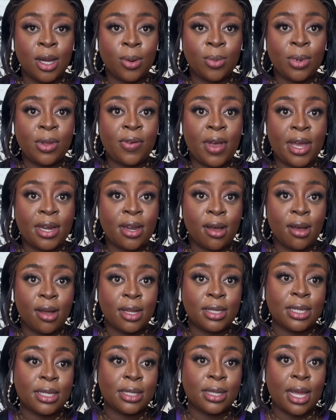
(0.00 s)
We've had
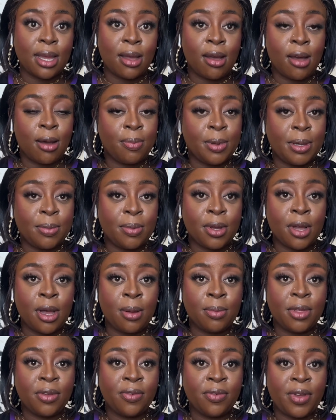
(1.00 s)
artists like Cuppy
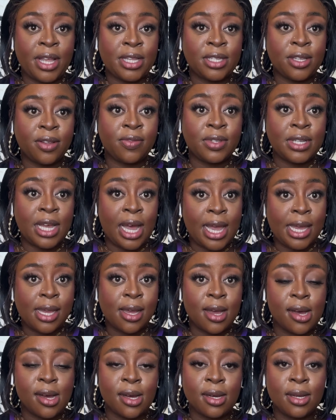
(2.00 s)
become the face of
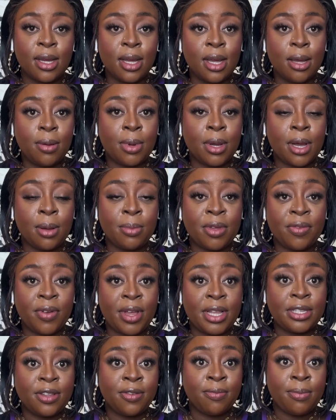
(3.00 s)
Tiger, become the
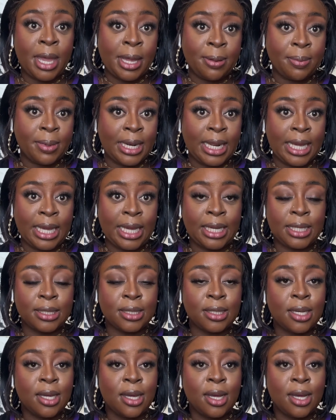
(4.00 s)
face of Maybelline.